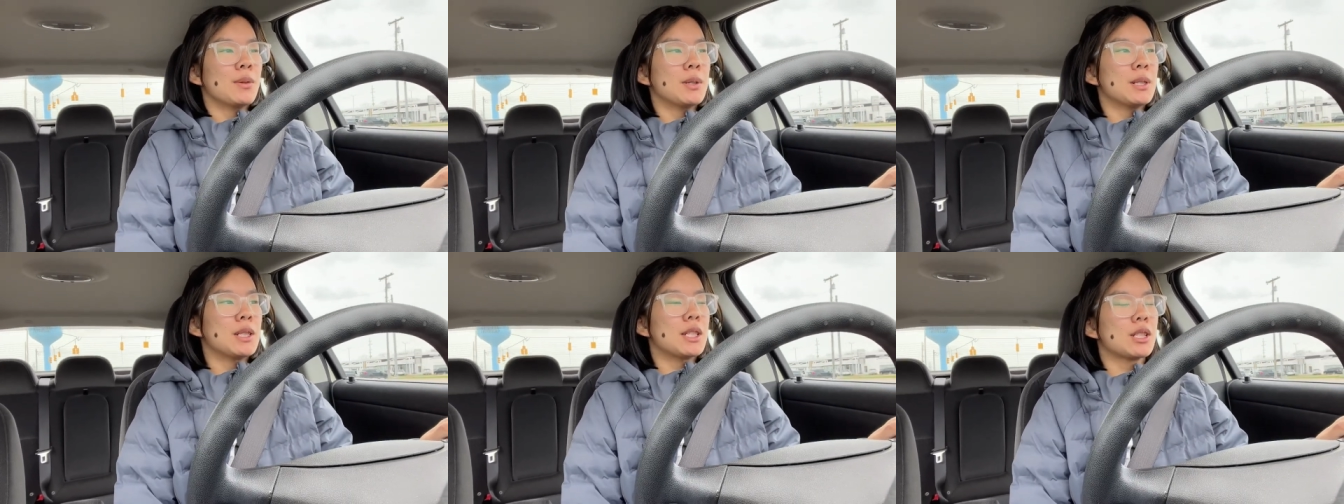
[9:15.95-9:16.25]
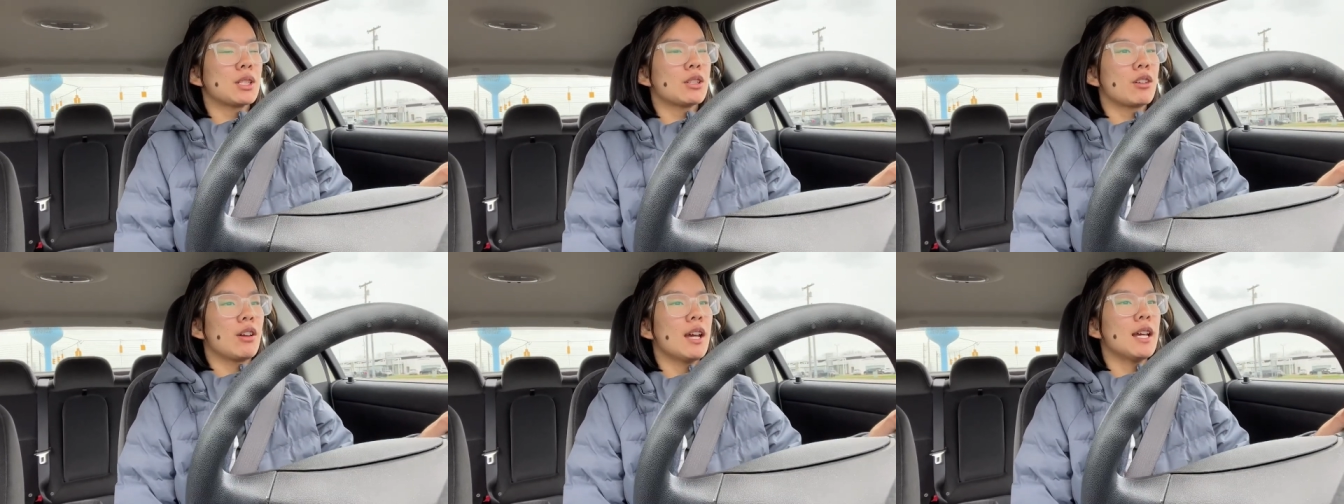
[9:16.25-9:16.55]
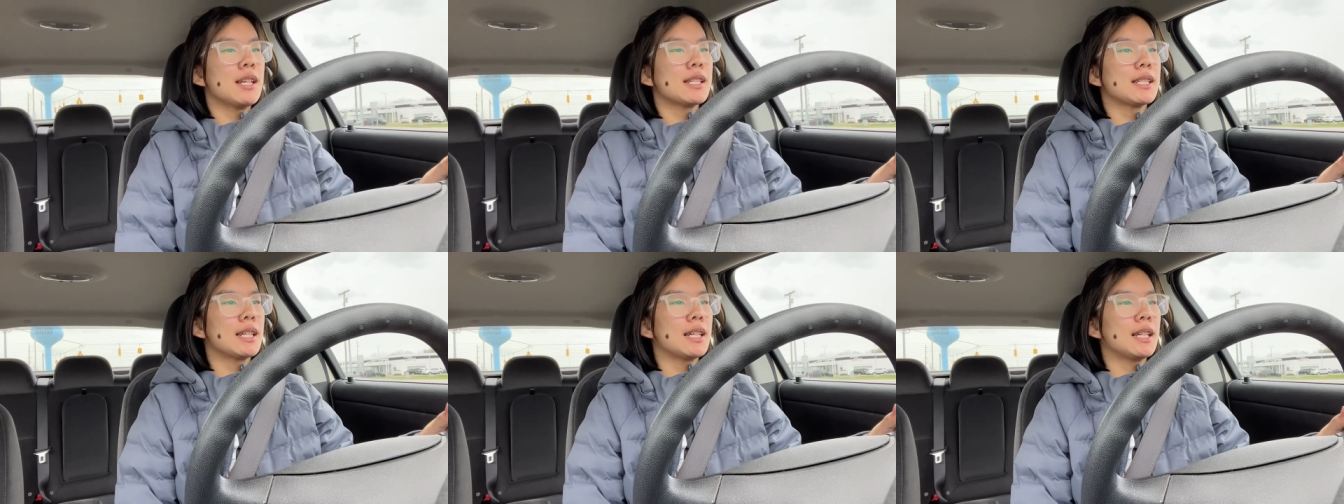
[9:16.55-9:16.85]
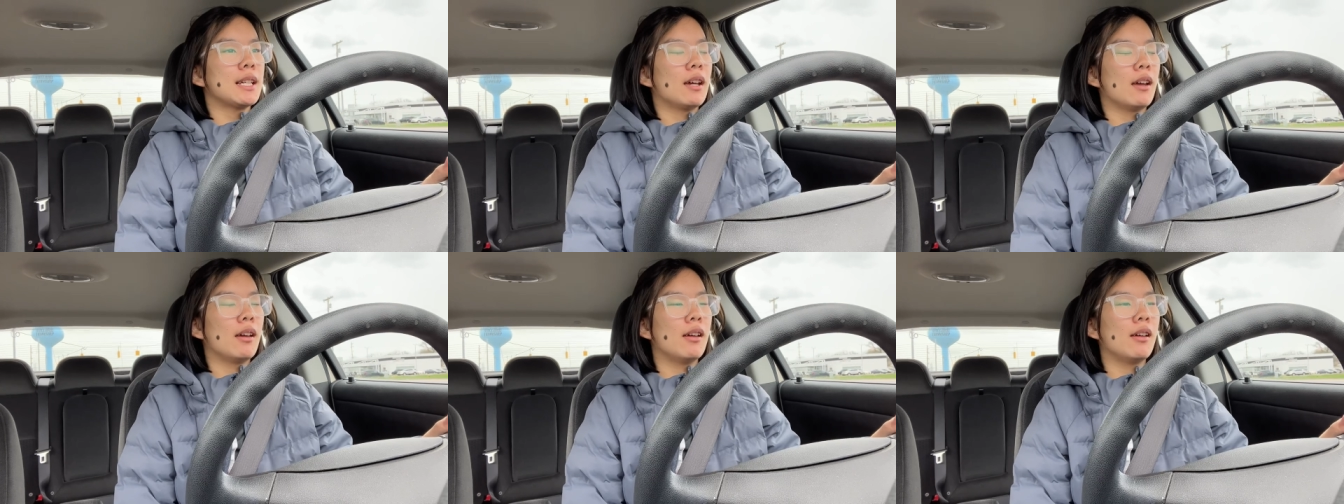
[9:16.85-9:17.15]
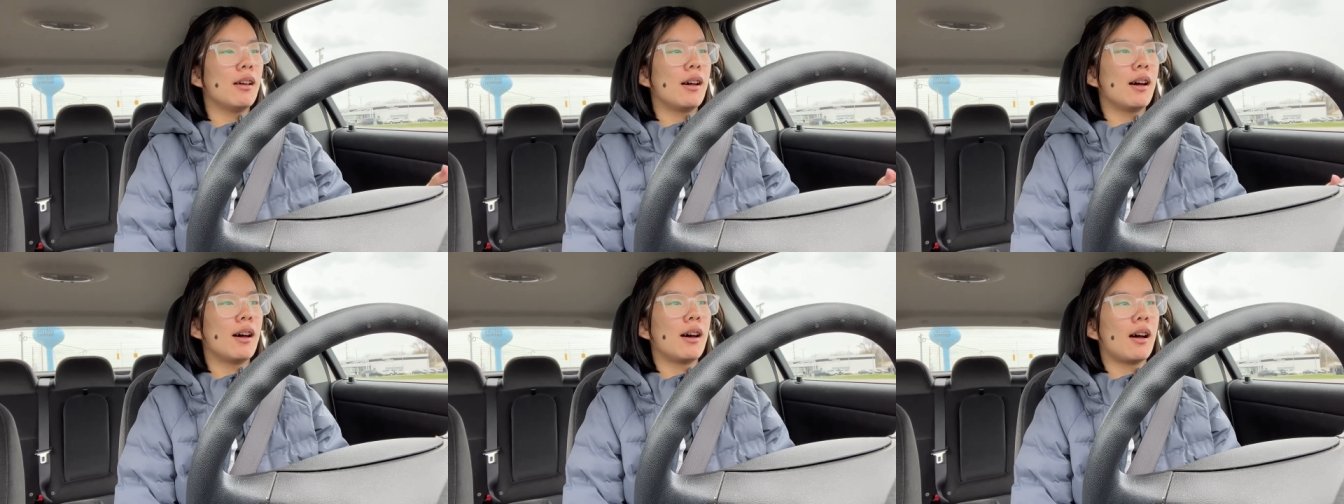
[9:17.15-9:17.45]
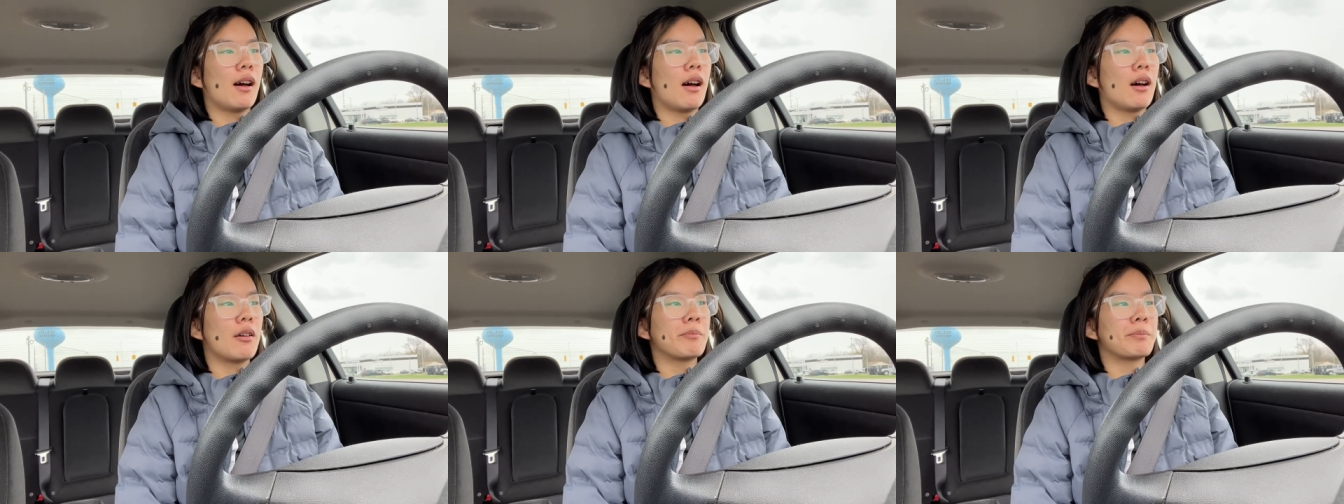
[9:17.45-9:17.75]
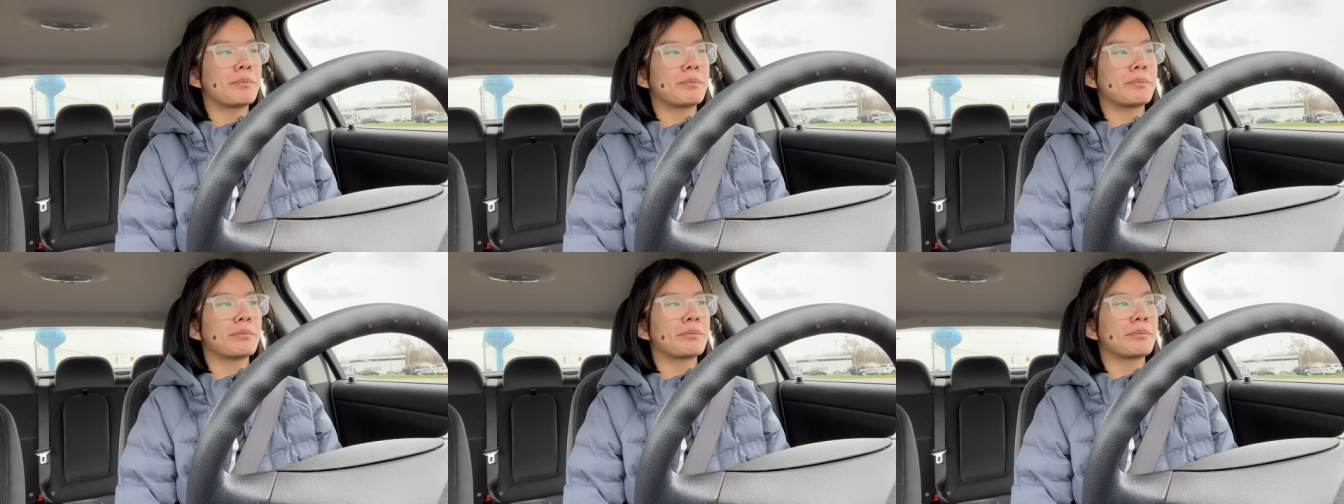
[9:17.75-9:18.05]
which is crazy.
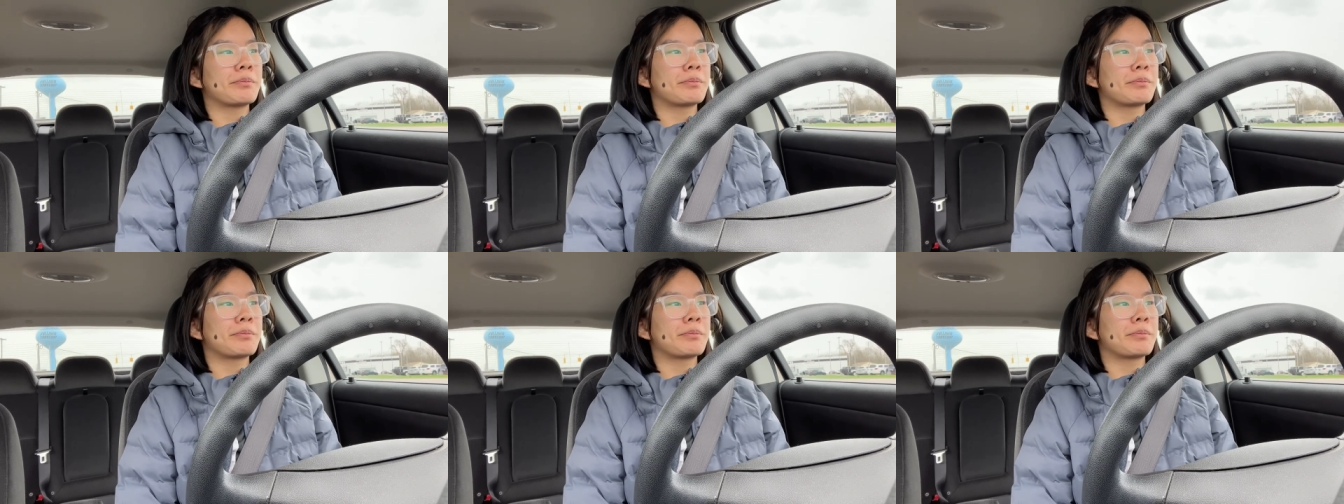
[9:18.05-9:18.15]
Um,